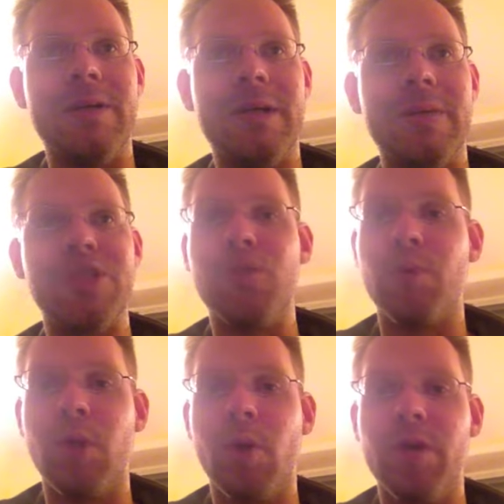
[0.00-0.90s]
uh,
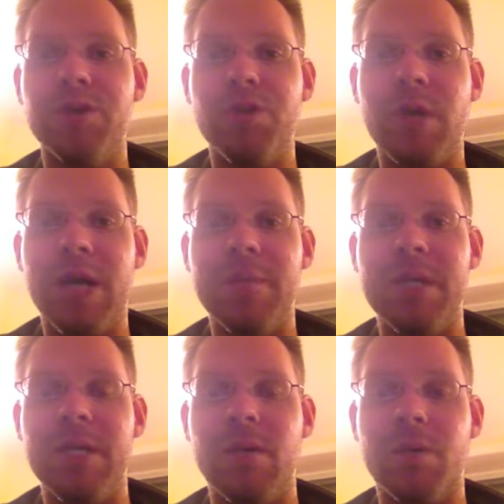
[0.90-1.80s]
super loyal to a
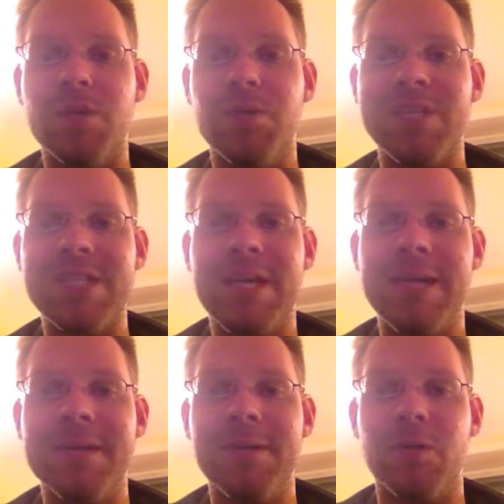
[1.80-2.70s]
company or to a
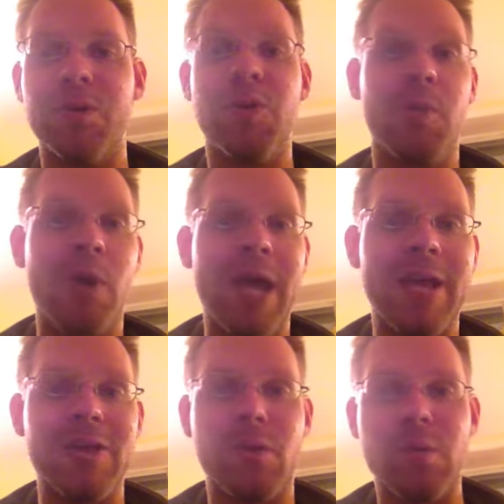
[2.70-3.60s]
skate or to a
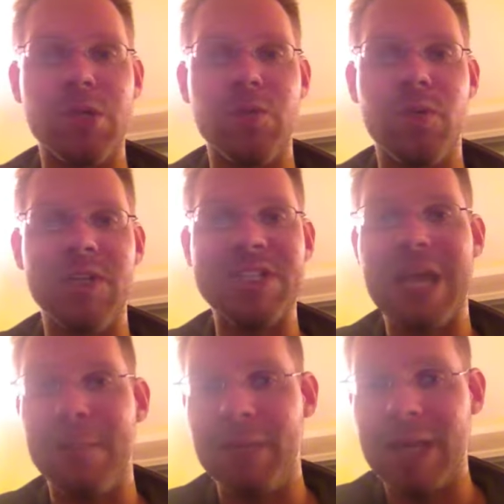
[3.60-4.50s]
brand or to a
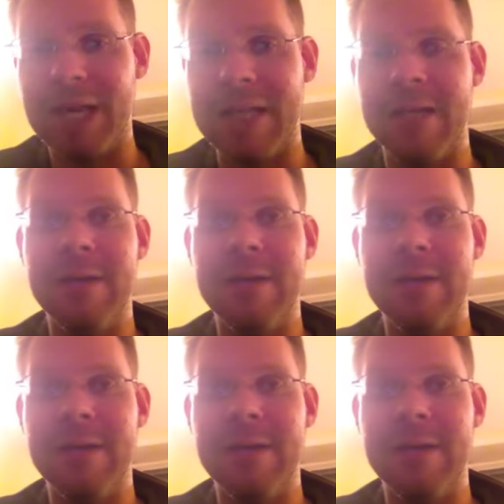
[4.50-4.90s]
skate blade.